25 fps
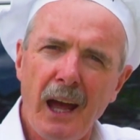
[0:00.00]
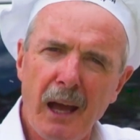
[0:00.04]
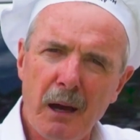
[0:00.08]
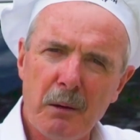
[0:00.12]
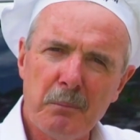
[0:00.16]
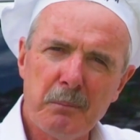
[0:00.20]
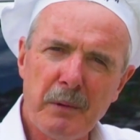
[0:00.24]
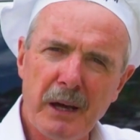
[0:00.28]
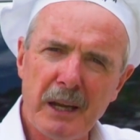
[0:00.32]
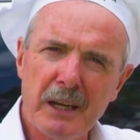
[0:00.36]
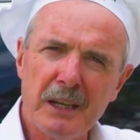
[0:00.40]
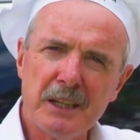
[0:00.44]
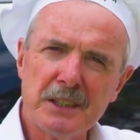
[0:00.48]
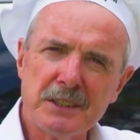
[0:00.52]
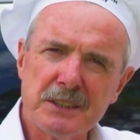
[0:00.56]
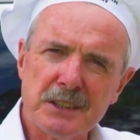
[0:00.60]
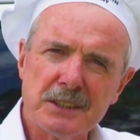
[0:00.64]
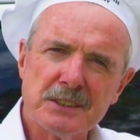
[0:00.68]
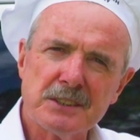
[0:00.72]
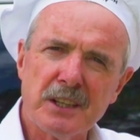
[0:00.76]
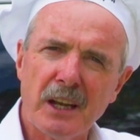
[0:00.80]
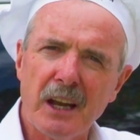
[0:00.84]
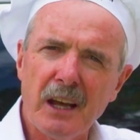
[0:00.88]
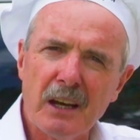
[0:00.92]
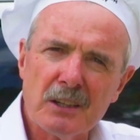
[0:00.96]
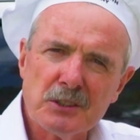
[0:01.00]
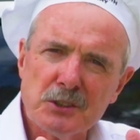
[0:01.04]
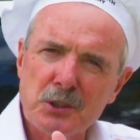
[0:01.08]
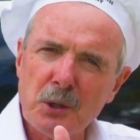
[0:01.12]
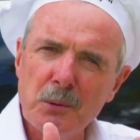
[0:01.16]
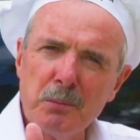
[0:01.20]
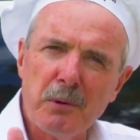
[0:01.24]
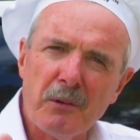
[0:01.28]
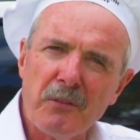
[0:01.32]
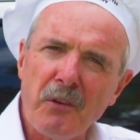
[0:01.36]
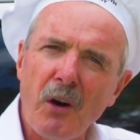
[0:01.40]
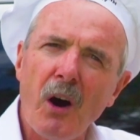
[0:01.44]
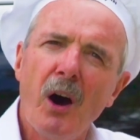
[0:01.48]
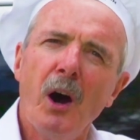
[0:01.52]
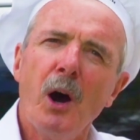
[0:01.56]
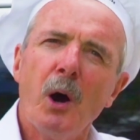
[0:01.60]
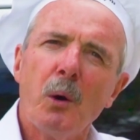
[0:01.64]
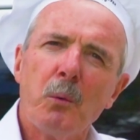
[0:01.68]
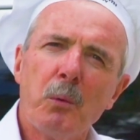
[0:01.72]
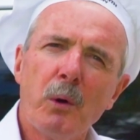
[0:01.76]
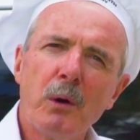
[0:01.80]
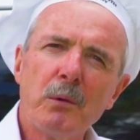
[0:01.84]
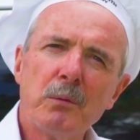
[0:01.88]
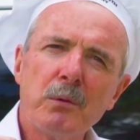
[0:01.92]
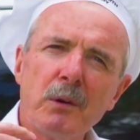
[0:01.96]
Our managers and our supervisors
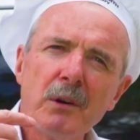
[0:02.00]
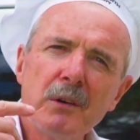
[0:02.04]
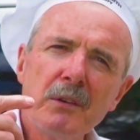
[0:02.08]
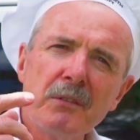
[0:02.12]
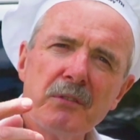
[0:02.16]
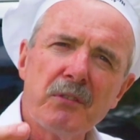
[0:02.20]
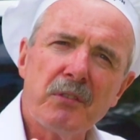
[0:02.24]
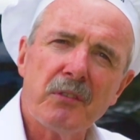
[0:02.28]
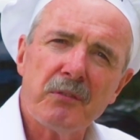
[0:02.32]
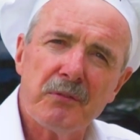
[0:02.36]
were re